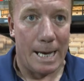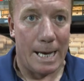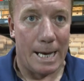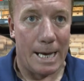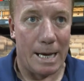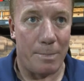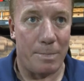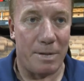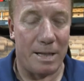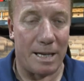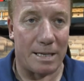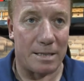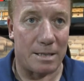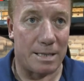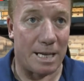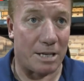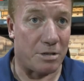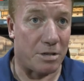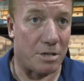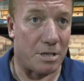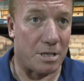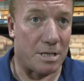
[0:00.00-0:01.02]
But that
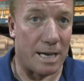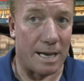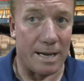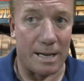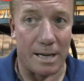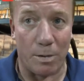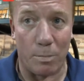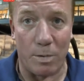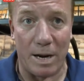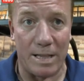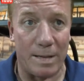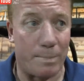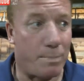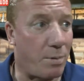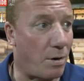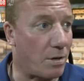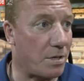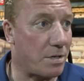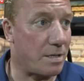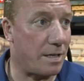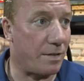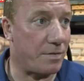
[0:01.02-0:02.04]
doesn't take away the
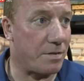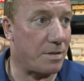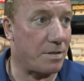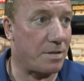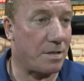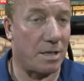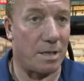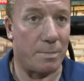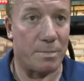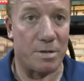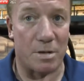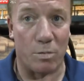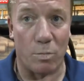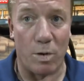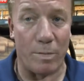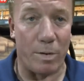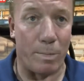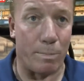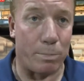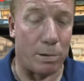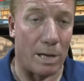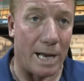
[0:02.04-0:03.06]
positives in terms of the way
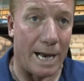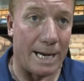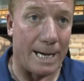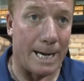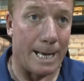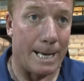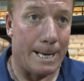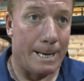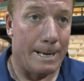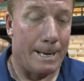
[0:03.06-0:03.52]
we've played.